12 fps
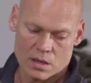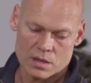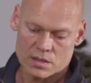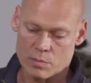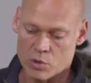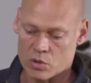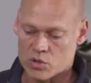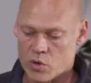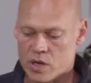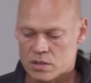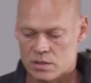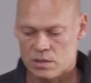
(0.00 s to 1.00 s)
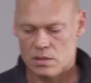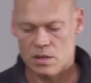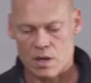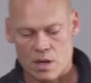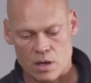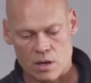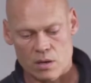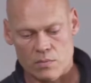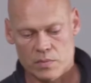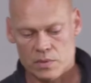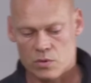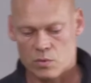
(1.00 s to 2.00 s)
some contrast.
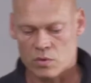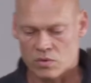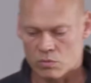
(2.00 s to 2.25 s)
So we've